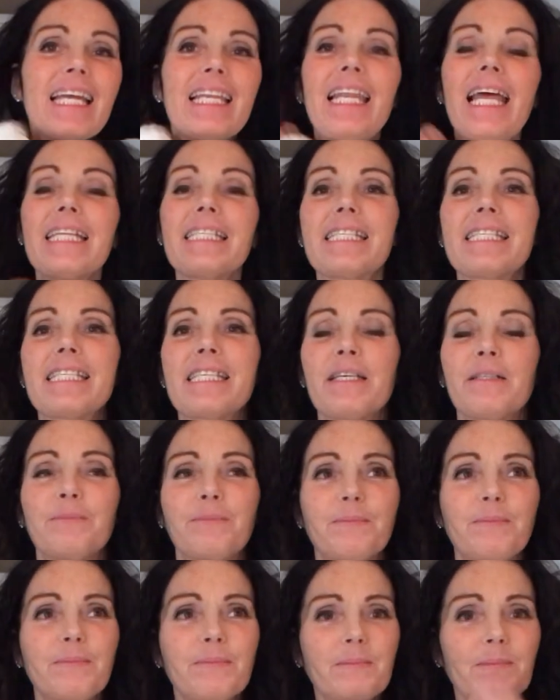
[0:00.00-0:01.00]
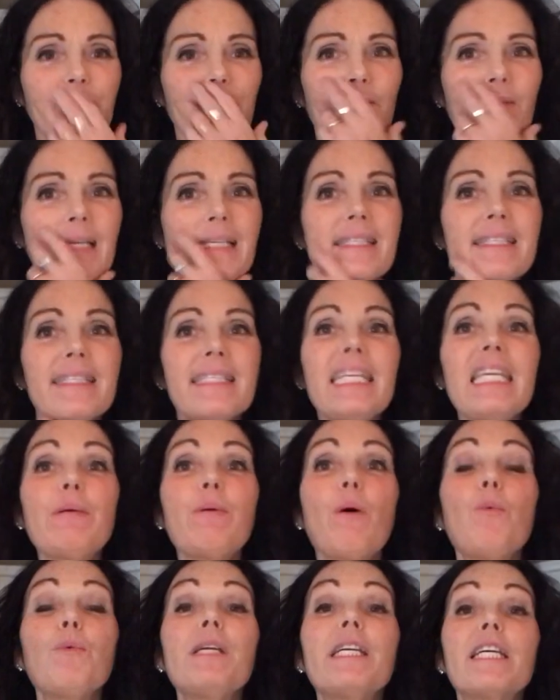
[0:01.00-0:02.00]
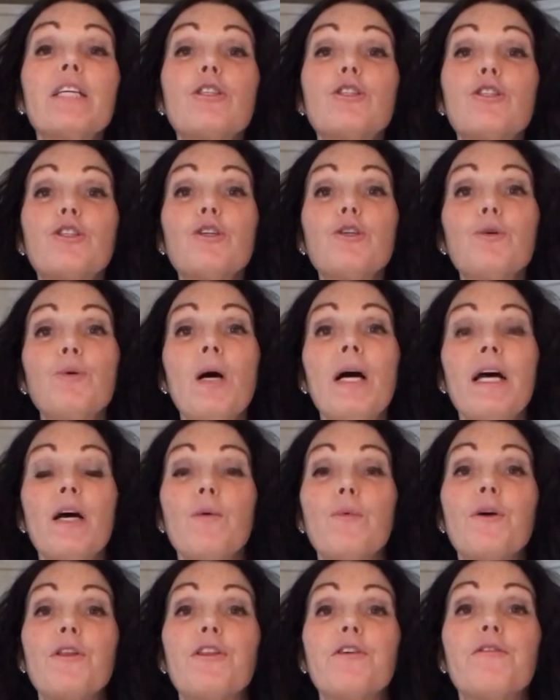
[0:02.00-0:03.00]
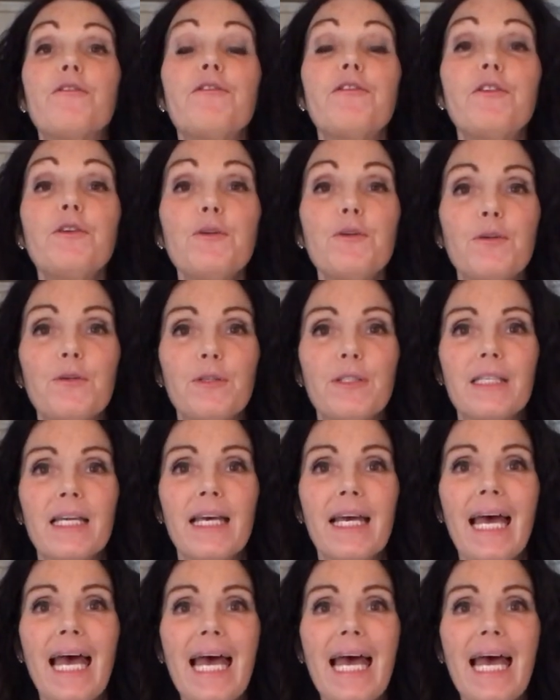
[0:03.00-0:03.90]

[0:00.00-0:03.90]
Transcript: Let's see what we can do with the food.